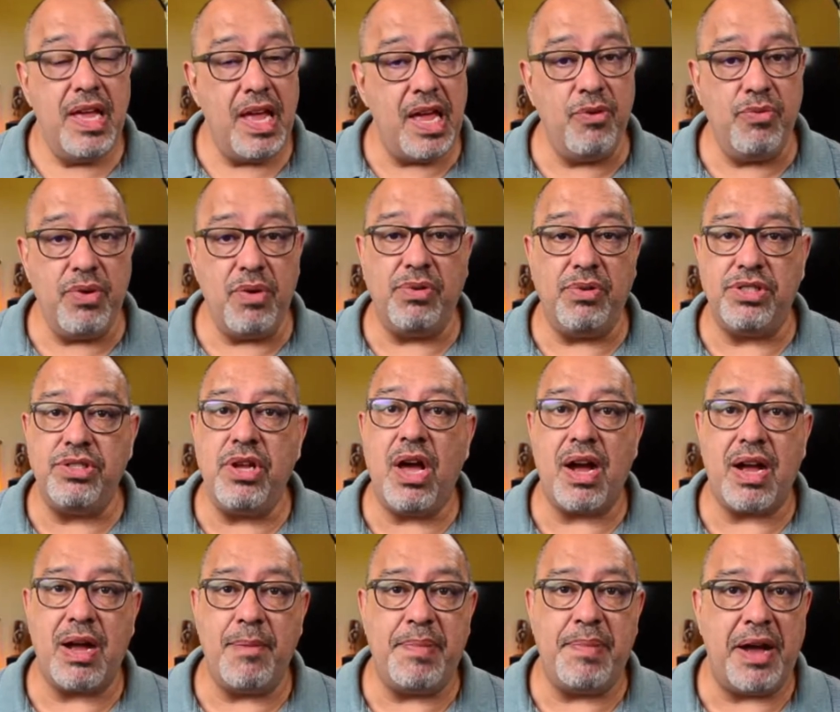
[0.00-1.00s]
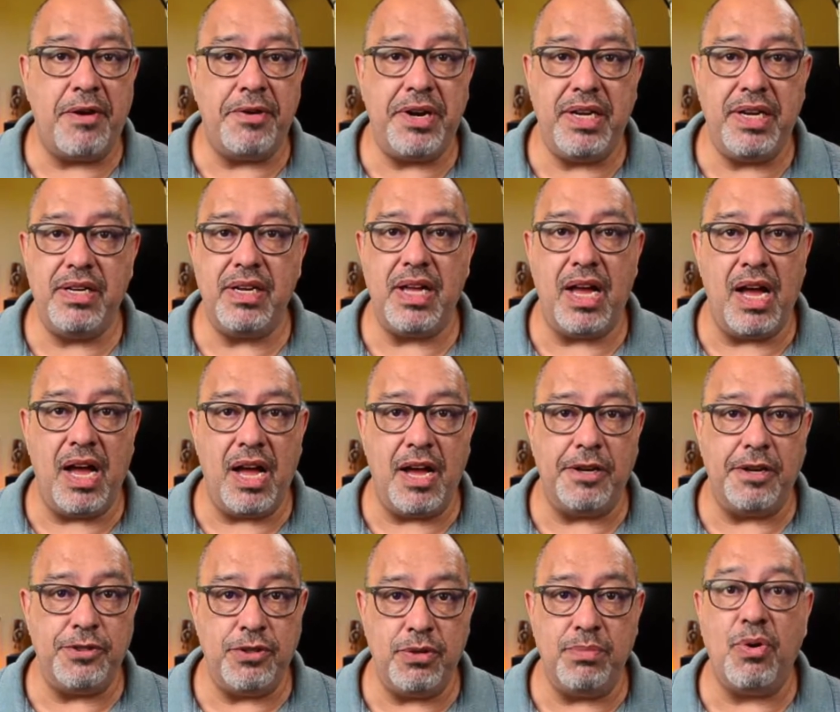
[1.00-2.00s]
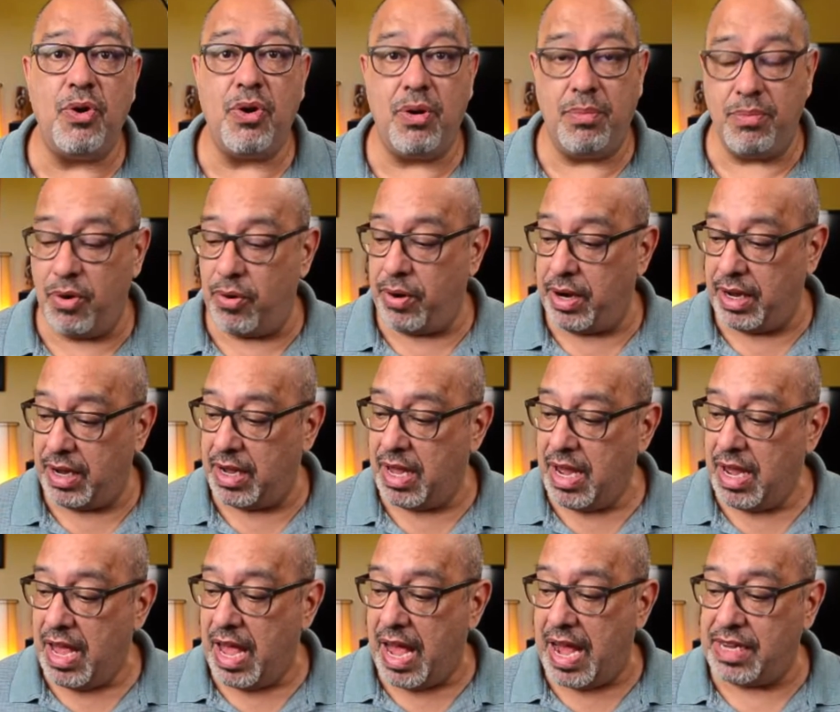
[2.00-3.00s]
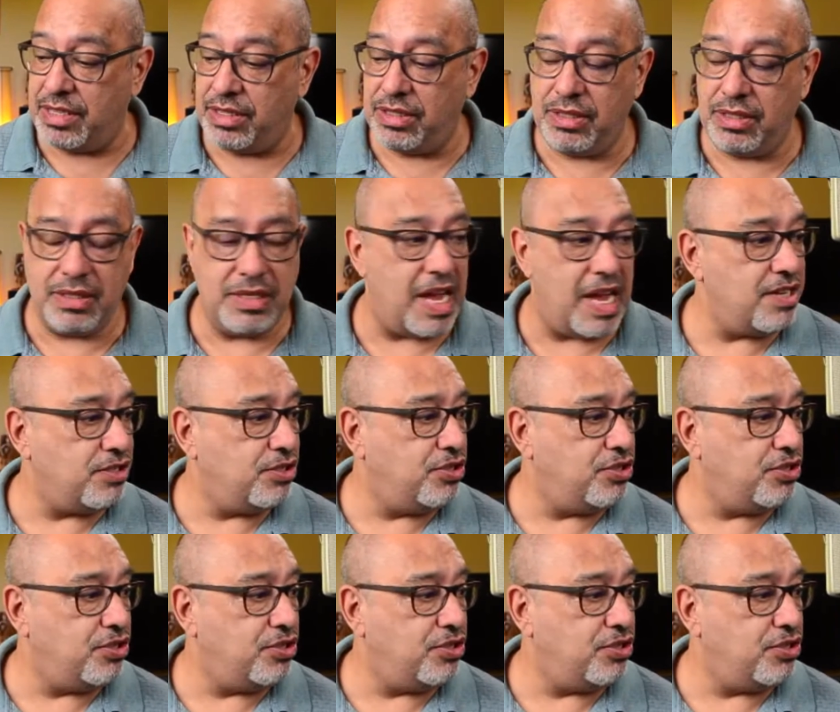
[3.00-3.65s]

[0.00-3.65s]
and we will talk about it tomorrow morning as